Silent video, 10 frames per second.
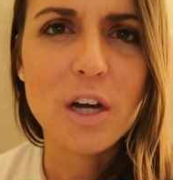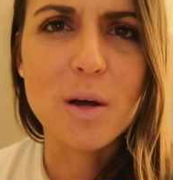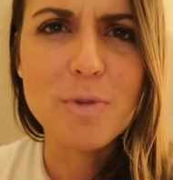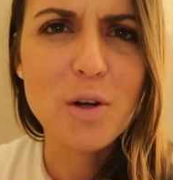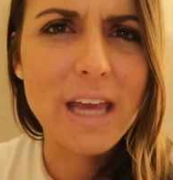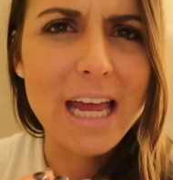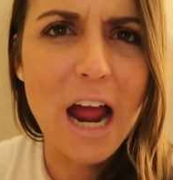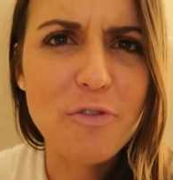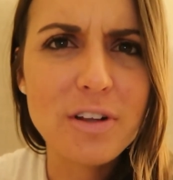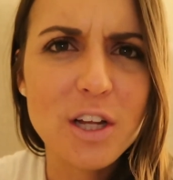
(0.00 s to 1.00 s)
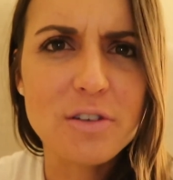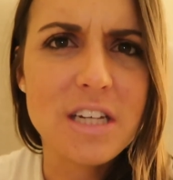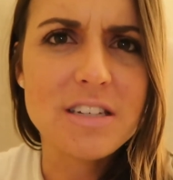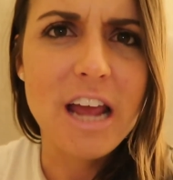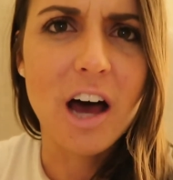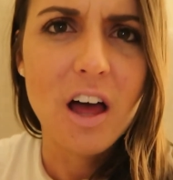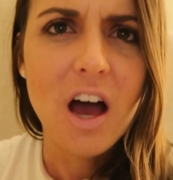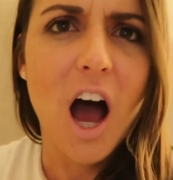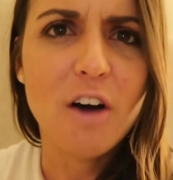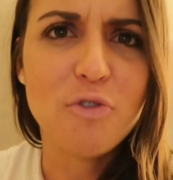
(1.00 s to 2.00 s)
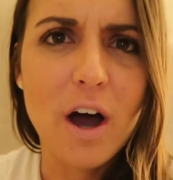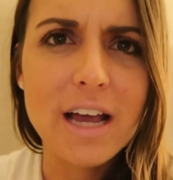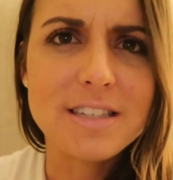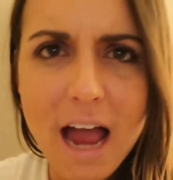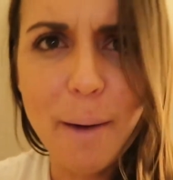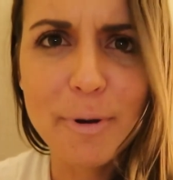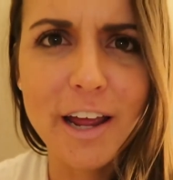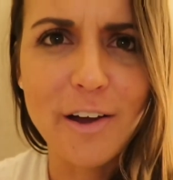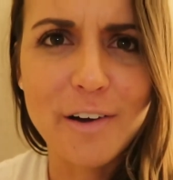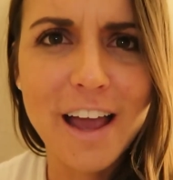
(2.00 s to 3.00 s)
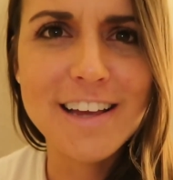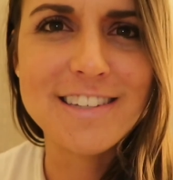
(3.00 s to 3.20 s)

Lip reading: communicate every little detail of what is happening, okay?